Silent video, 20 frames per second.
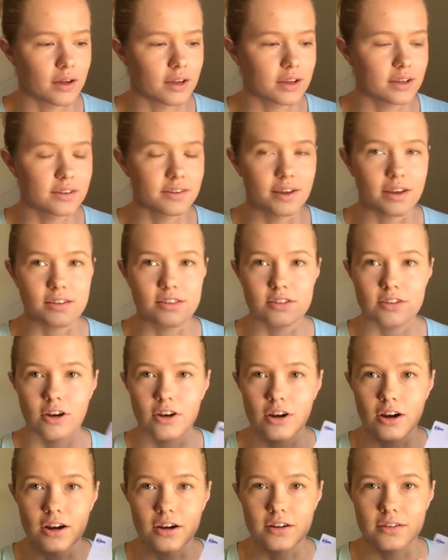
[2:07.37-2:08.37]
index
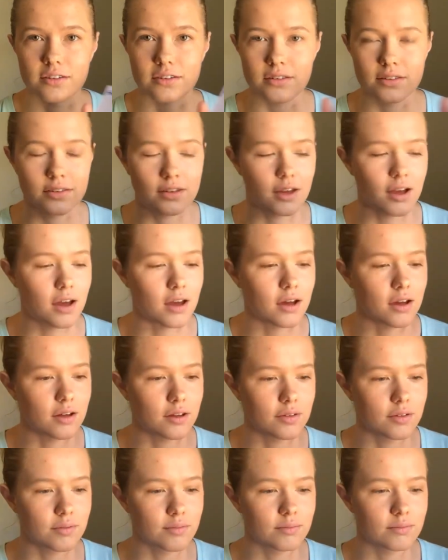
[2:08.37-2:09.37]
cards
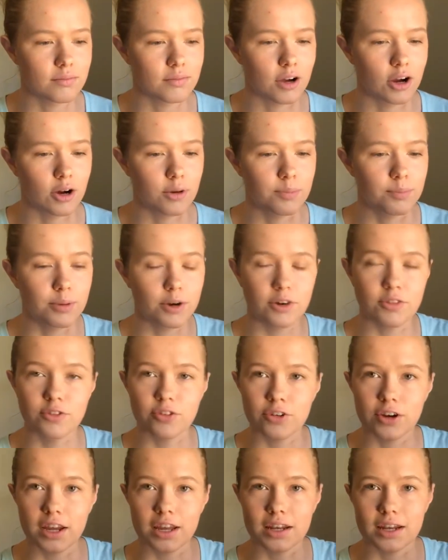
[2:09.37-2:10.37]
are
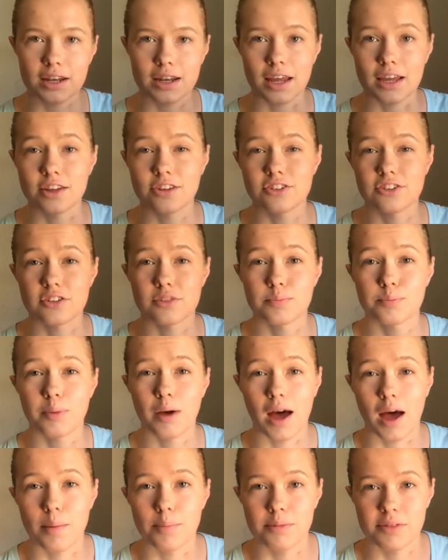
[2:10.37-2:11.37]
perforated and I can just
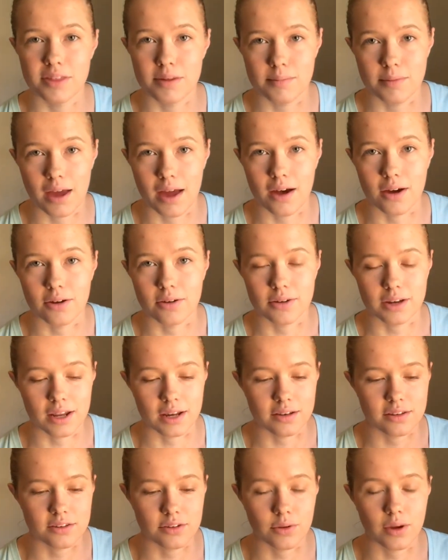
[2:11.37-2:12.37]
pop them out,
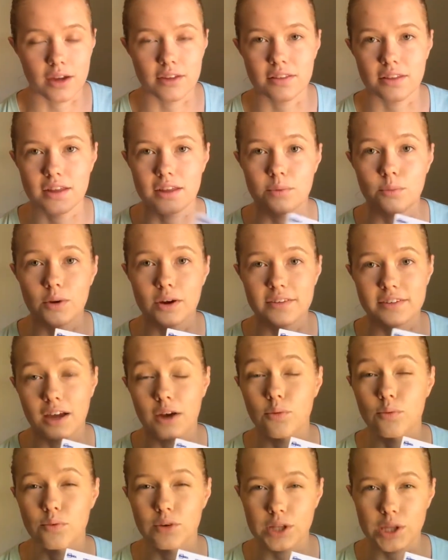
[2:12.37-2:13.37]
and so it worked
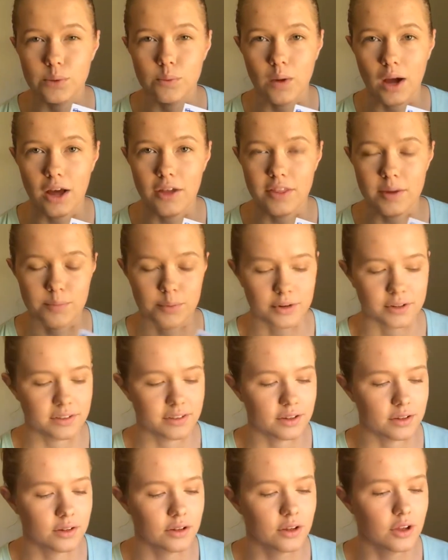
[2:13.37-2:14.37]
out really well. They
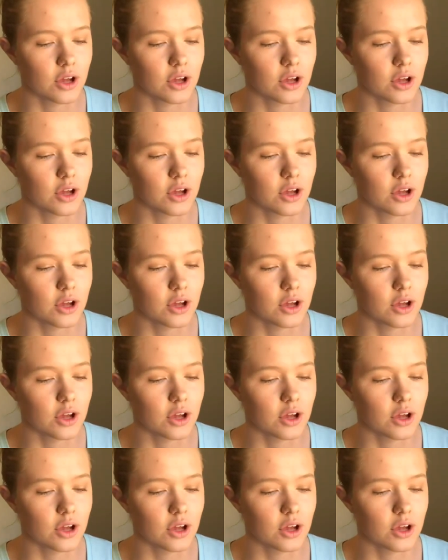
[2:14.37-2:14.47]
printed